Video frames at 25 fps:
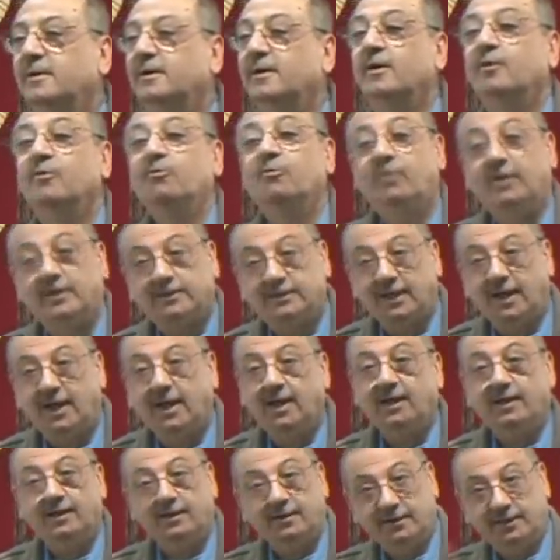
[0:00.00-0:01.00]
Fatha.
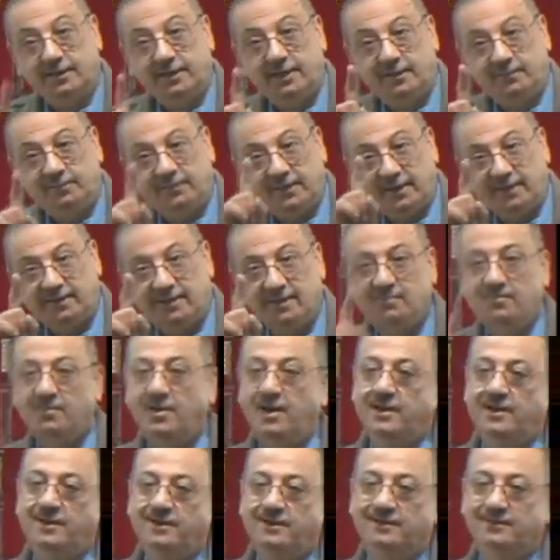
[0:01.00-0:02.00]
Keep that in
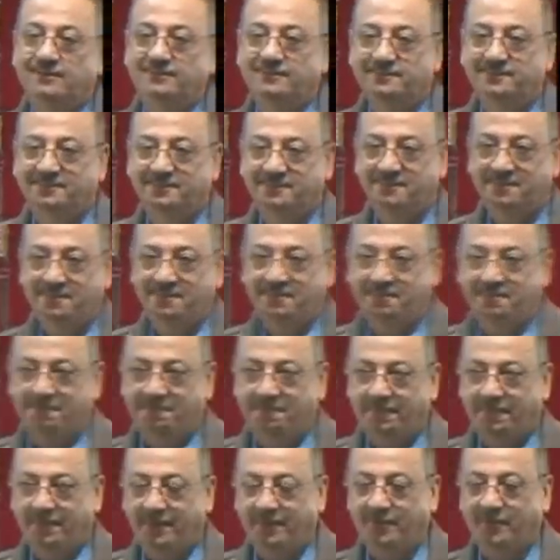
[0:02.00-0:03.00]
mind.
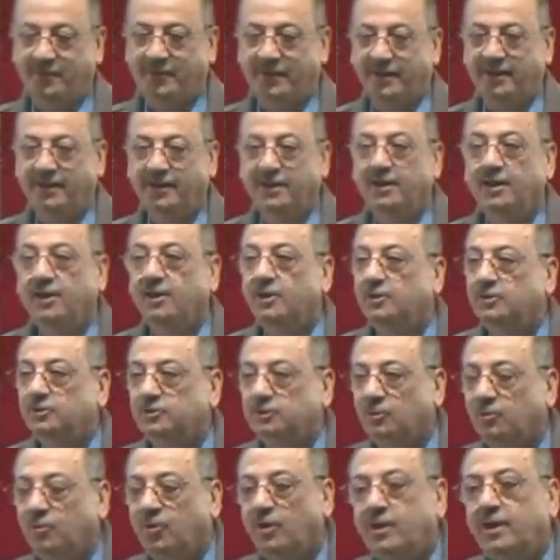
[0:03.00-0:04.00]
Okay,
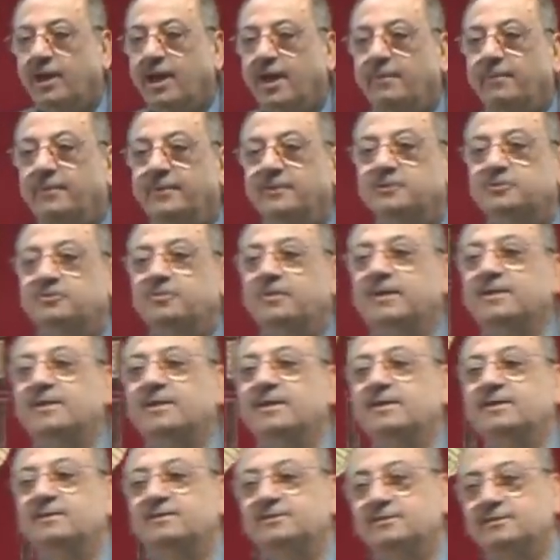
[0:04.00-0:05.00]
so what happens,
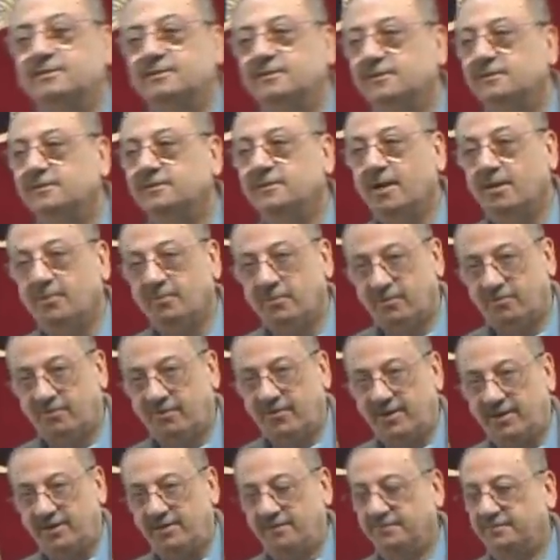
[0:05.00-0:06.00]
brothers? Number
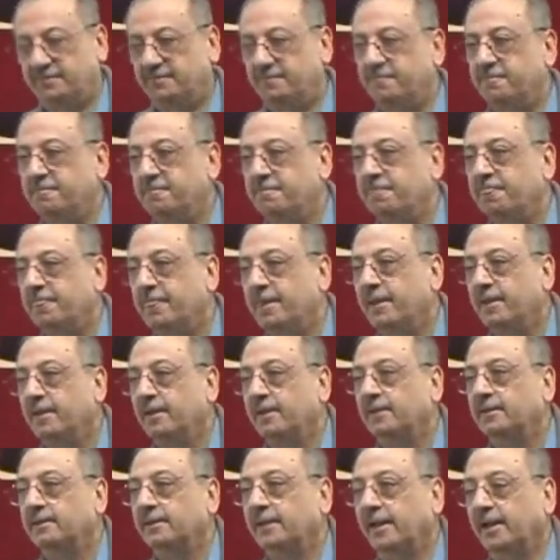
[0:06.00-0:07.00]
one,
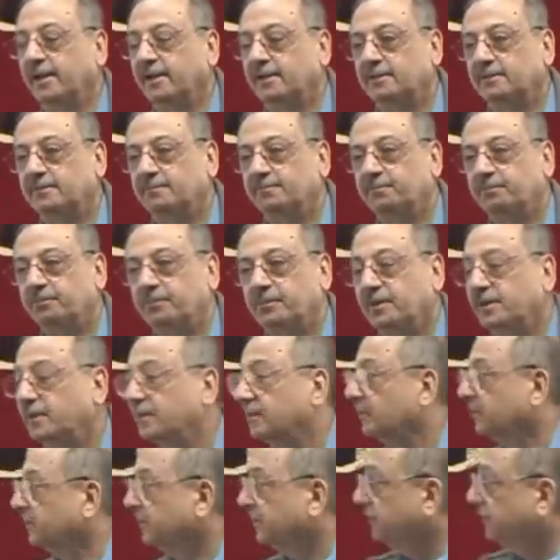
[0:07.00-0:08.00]
that
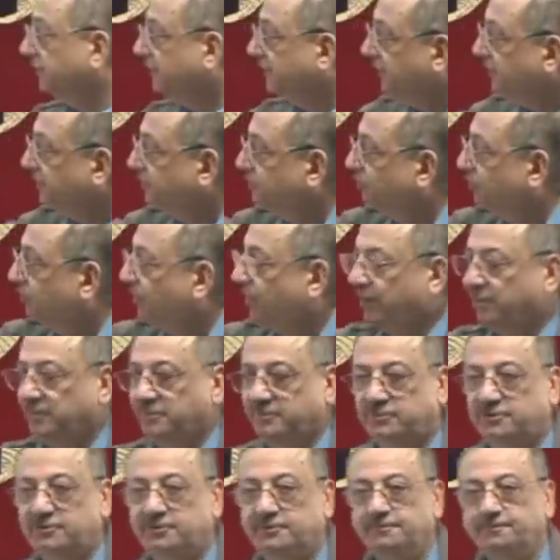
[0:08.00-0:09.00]
these
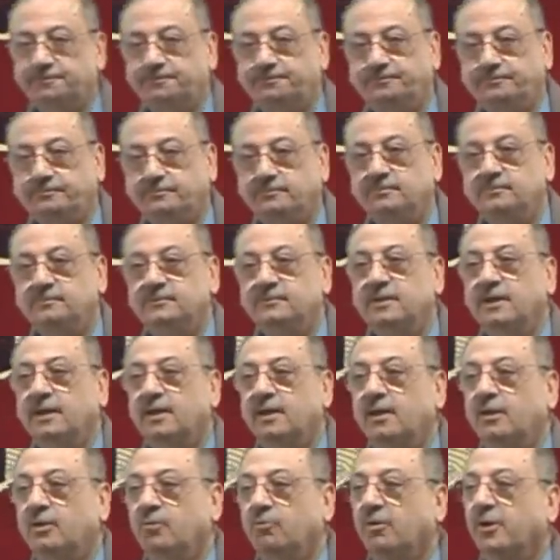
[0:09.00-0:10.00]
verbs,
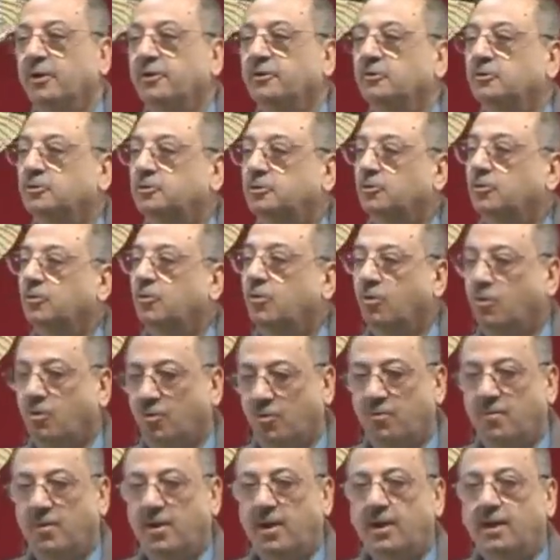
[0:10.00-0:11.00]
when you do
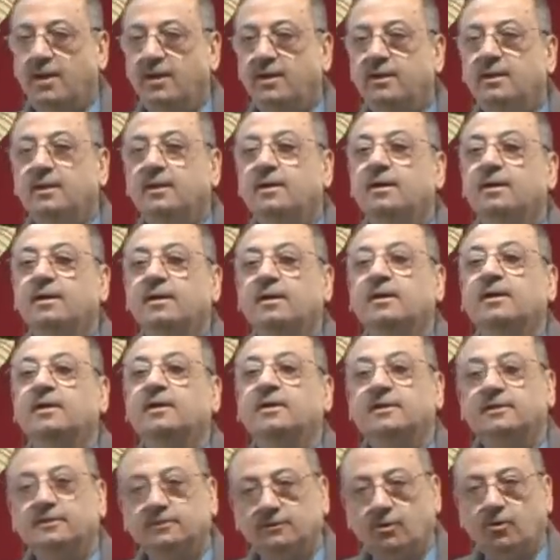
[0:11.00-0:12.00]
homa,
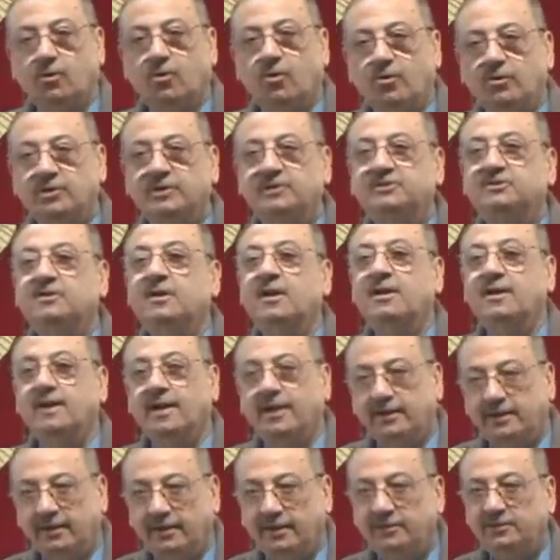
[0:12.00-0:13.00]
the original
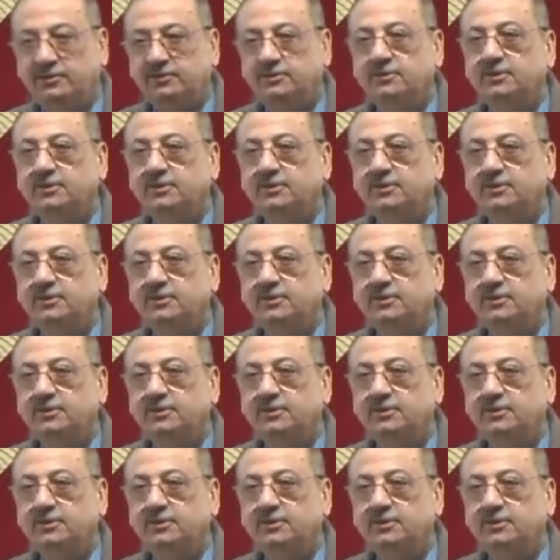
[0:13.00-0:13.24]
letters